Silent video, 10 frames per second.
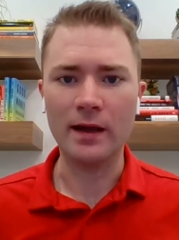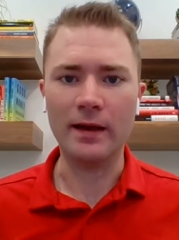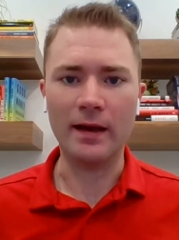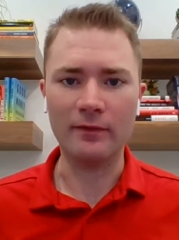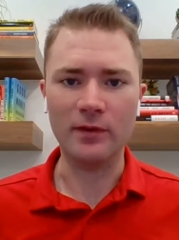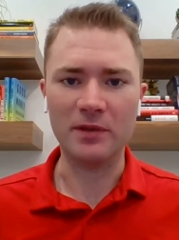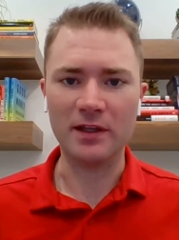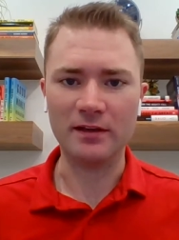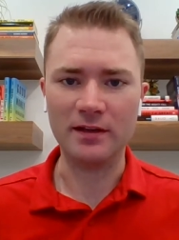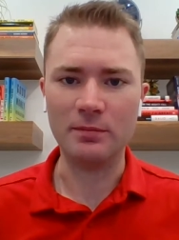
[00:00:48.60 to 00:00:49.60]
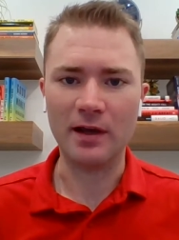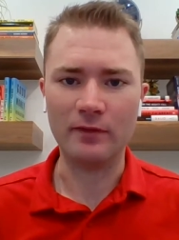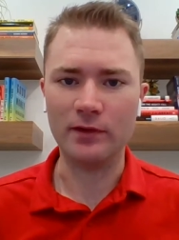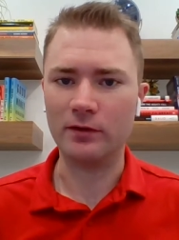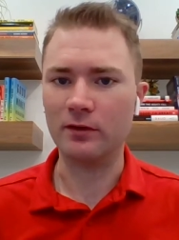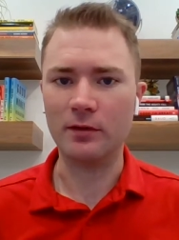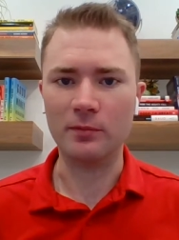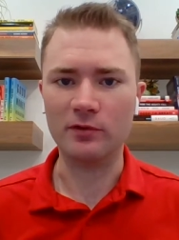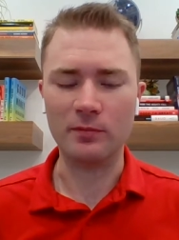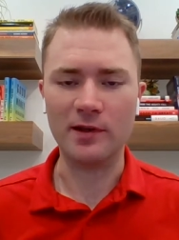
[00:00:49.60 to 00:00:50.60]
uh, have them take a deep dive into the
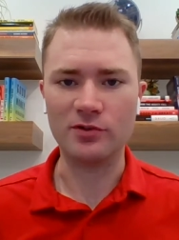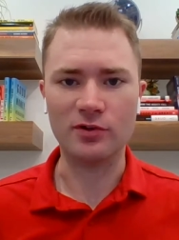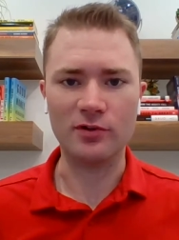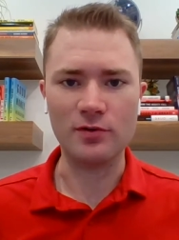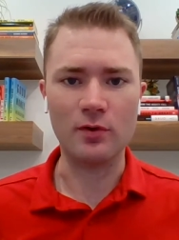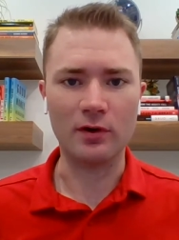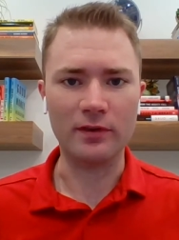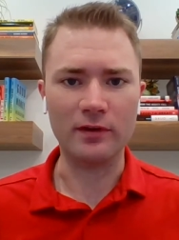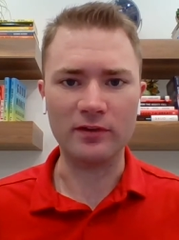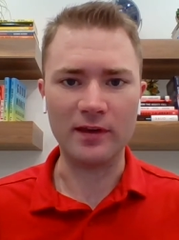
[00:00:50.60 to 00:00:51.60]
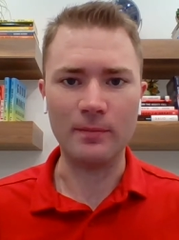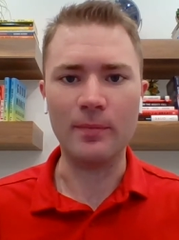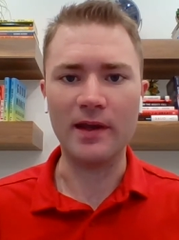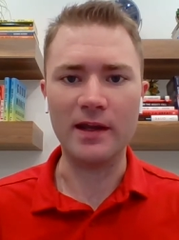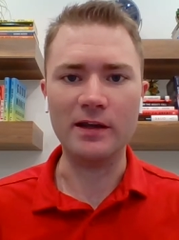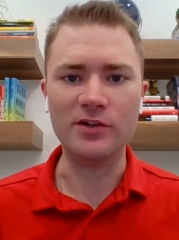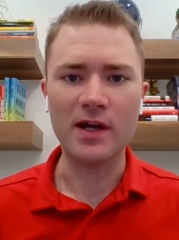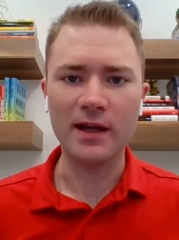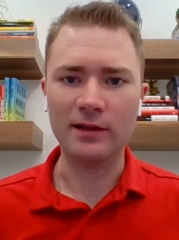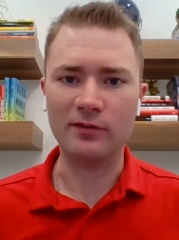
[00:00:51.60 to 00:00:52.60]
numbers and make sure you are on the same page
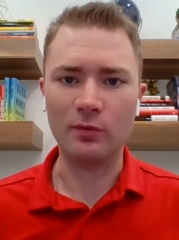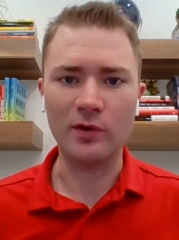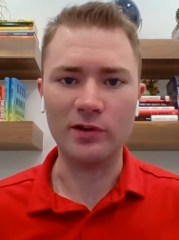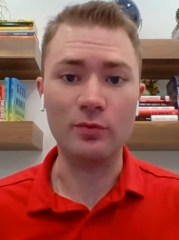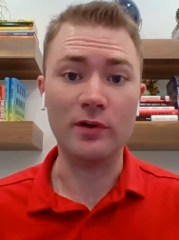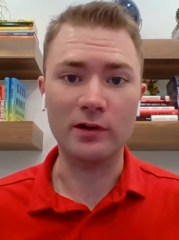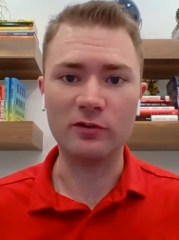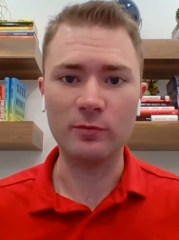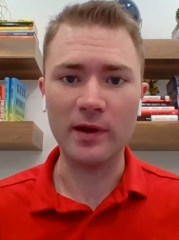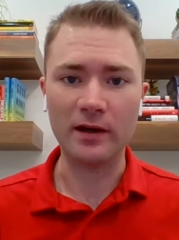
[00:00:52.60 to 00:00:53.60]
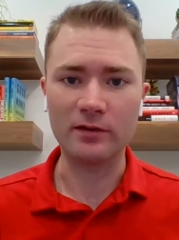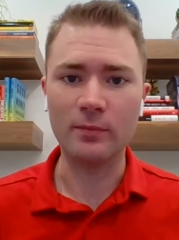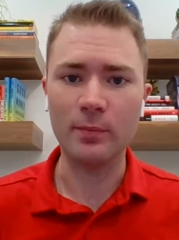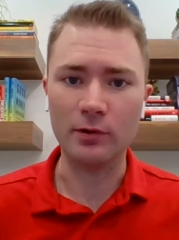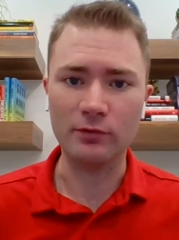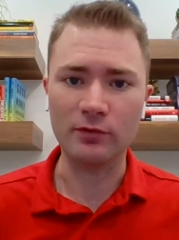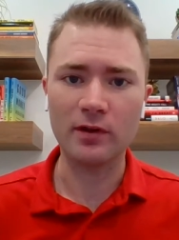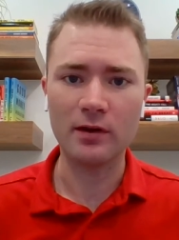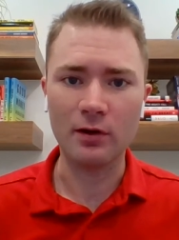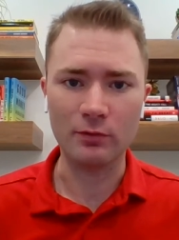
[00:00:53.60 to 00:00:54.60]
as to what you would expect post
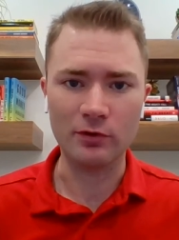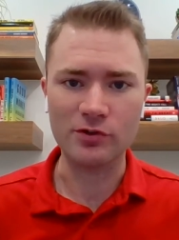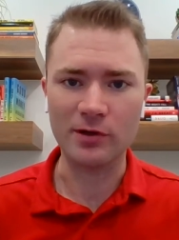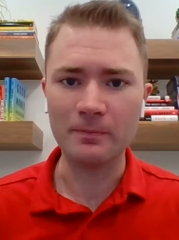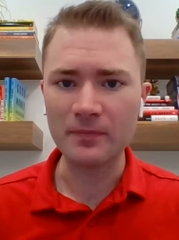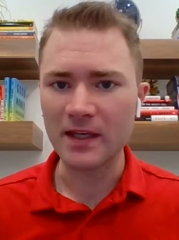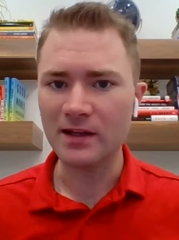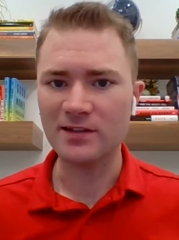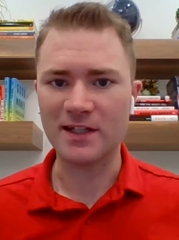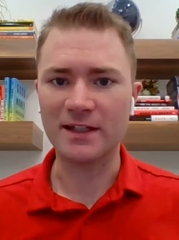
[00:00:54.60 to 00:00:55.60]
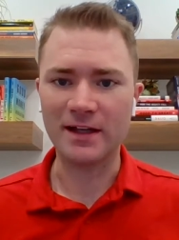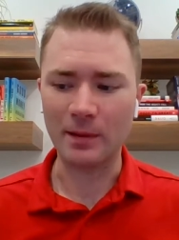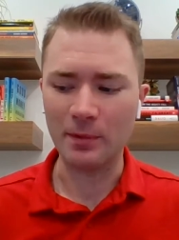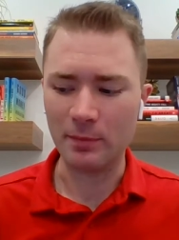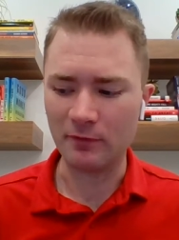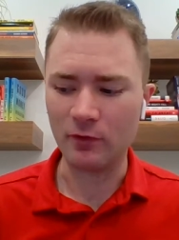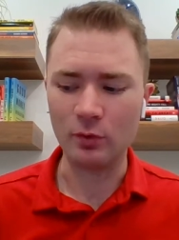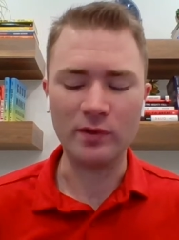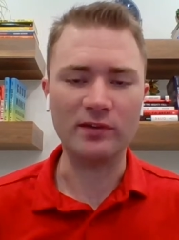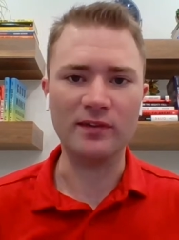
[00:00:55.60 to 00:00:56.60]
ownership. Second common
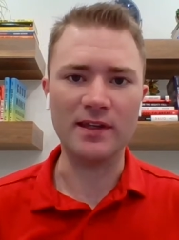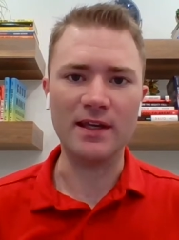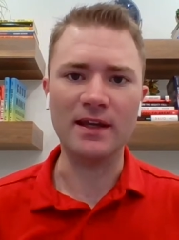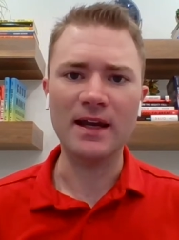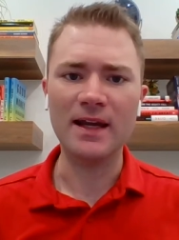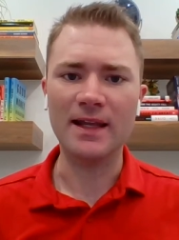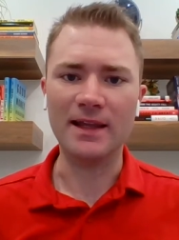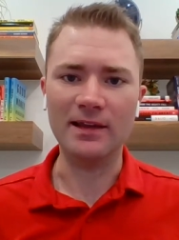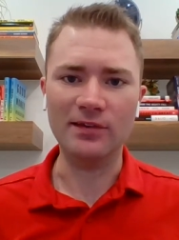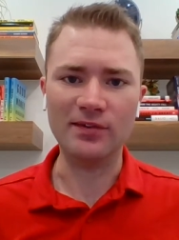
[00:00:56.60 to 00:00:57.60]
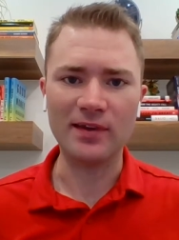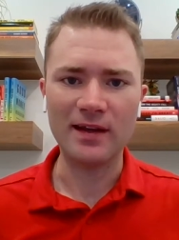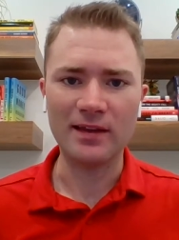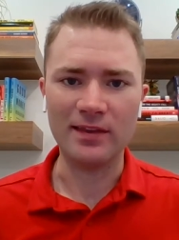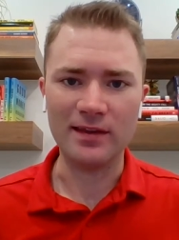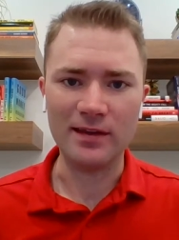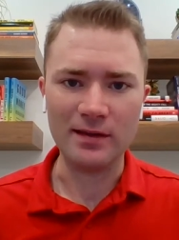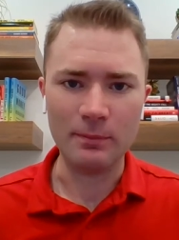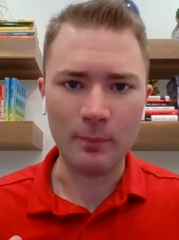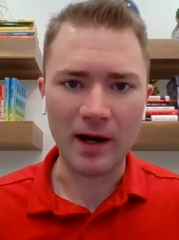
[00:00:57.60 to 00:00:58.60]
pitfall we see is
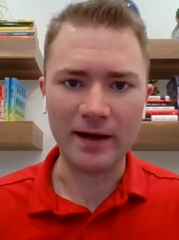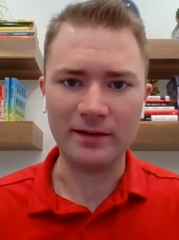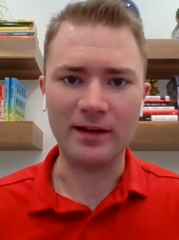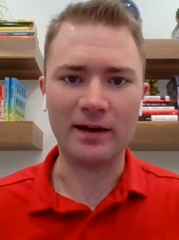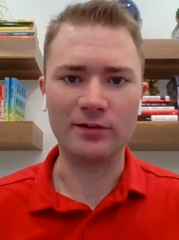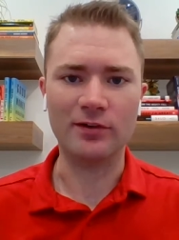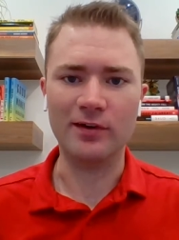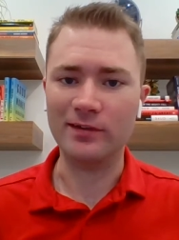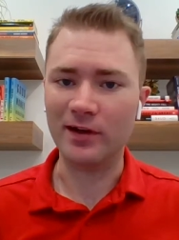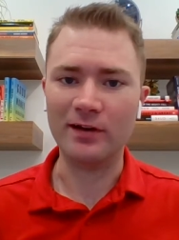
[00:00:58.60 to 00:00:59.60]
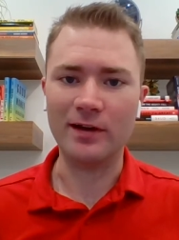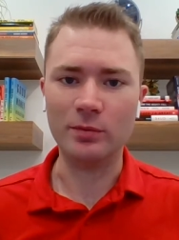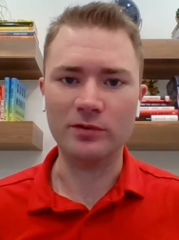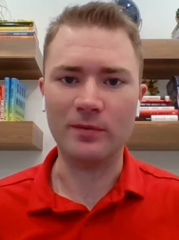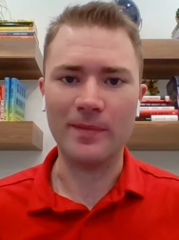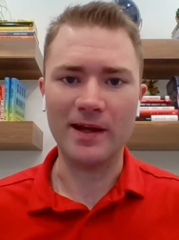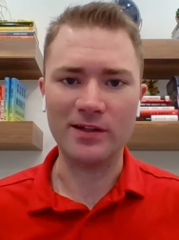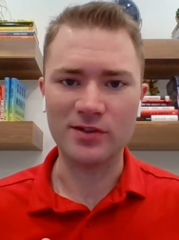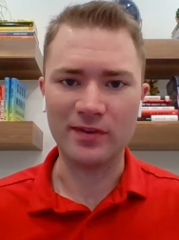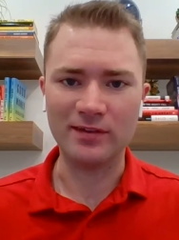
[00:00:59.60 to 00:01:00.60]
the buying doctor is unable to
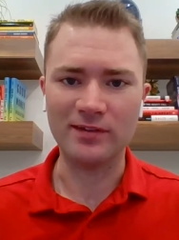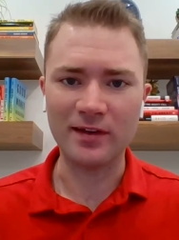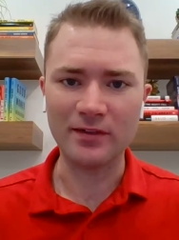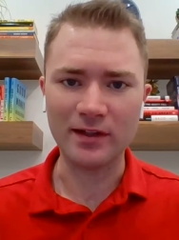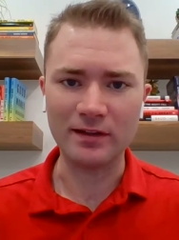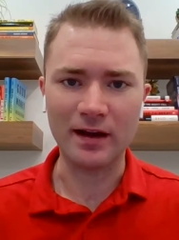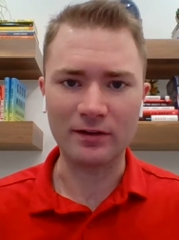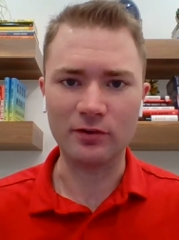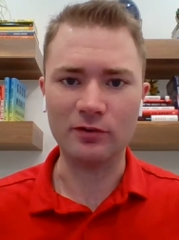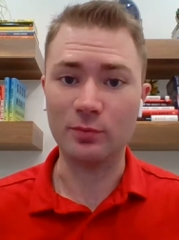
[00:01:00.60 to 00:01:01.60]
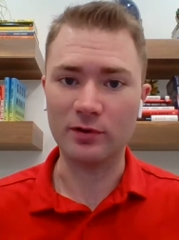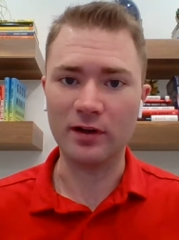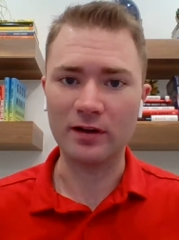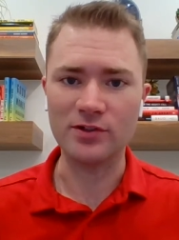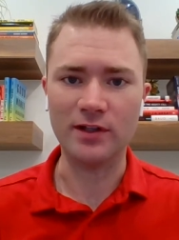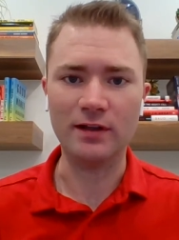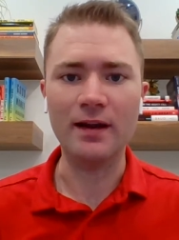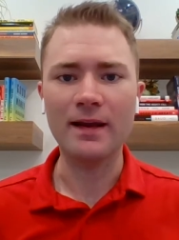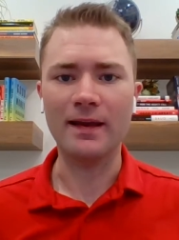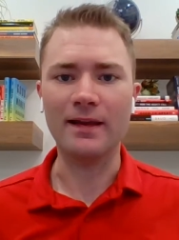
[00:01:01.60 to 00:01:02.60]
match the selling doctor's production,
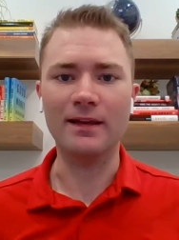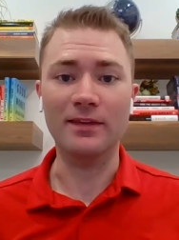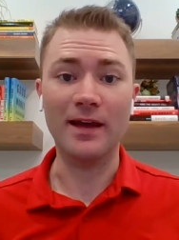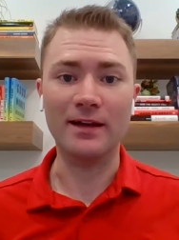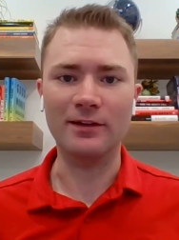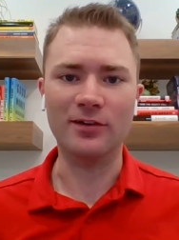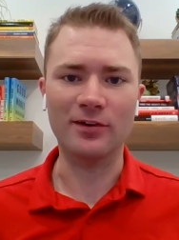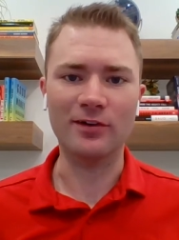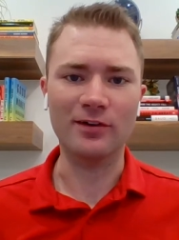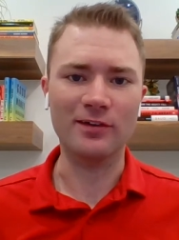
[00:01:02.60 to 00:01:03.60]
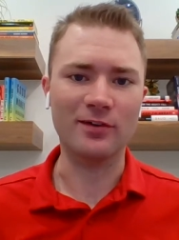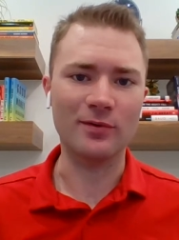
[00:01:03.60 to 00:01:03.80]
and that in turn is